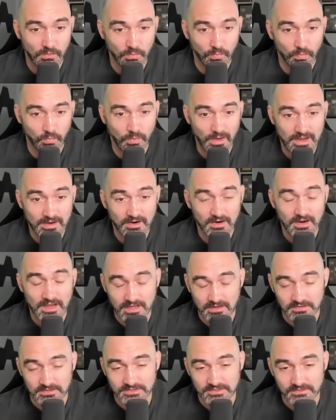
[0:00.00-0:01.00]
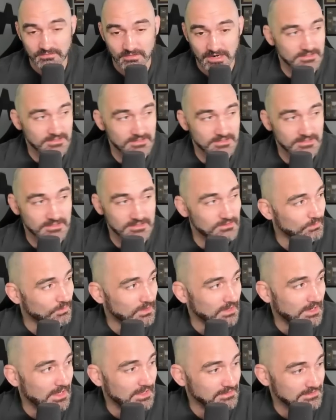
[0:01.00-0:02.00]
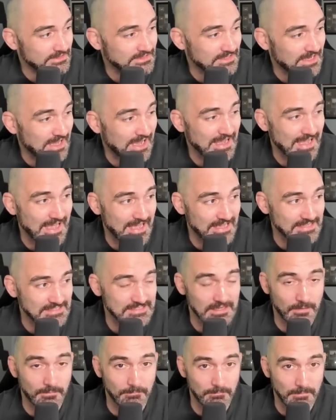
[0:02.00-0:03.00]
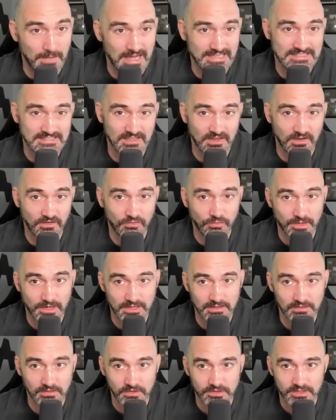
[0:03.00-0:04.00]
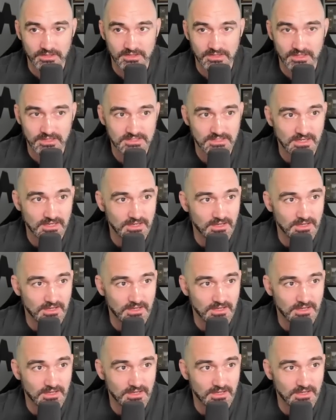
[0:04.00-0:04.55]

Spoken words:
where else, right, is what at least I ask myself when I look at this.